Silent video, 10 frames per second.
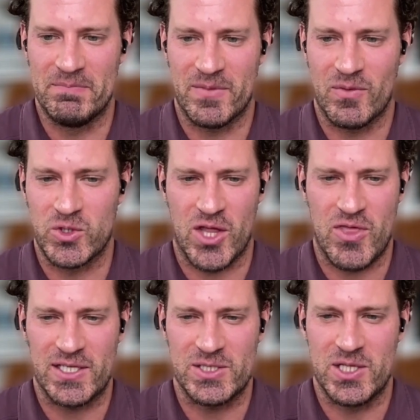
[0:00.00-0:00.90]
which I
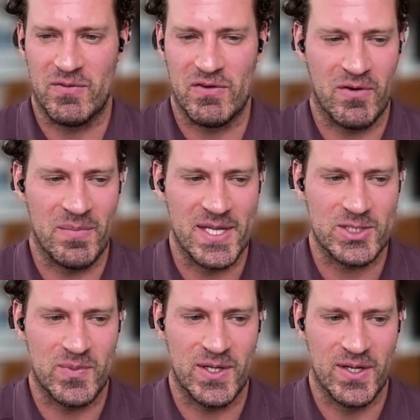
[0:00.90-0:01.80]
think is different from this,
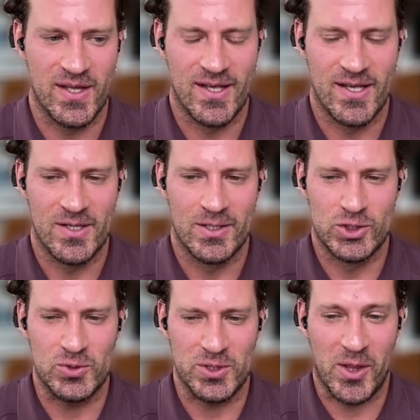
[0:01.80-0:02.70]
but
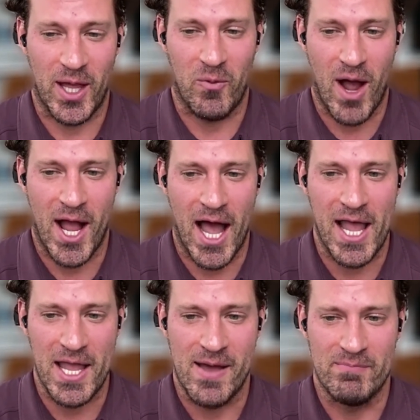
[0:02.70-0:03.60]
certainly like why
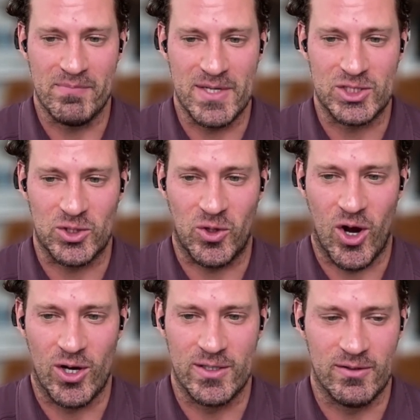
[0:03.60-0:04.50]
IAM is still
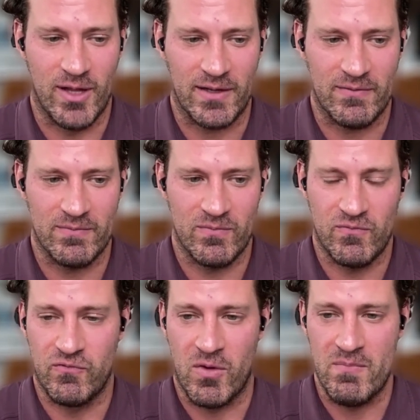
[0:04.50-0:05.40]
hard, like
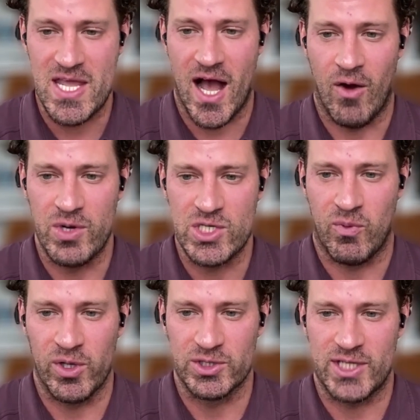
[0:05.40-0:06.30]
for me, always
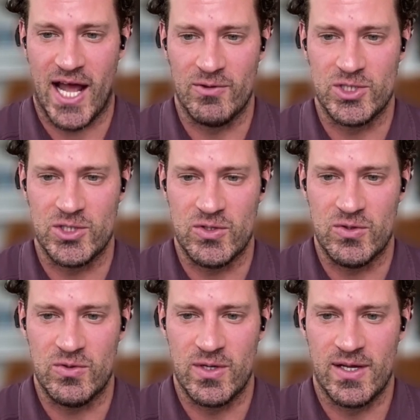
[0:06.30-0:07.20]
boils down
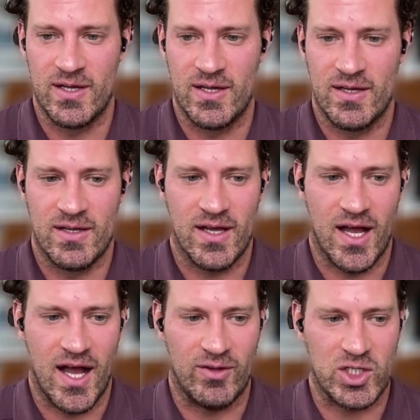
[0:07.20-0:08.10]
to
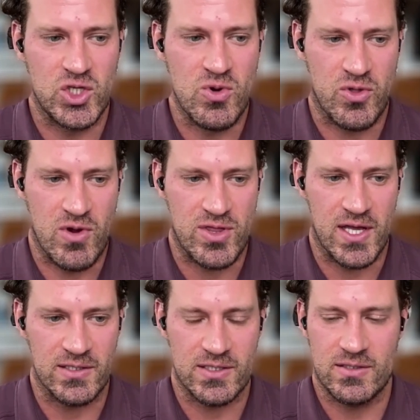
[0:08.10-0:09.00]
like two or three
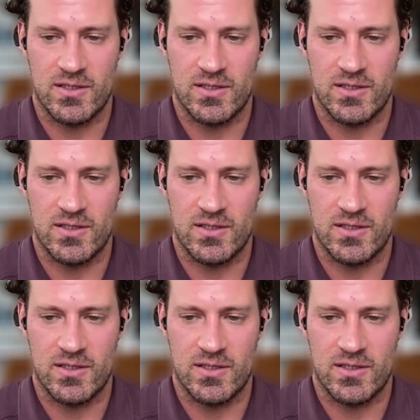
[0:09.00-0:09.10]
things.